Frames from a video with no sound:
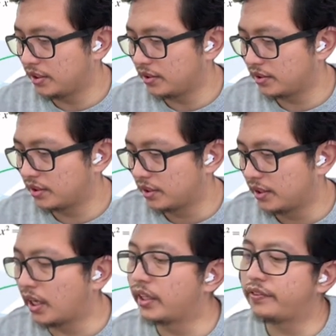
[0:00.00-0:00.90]
this,
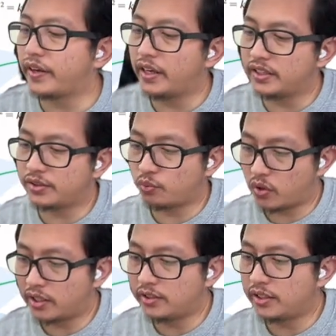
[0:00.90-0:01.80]
and if k is
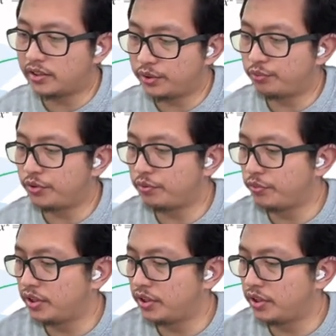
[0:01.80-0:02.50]
1, then it will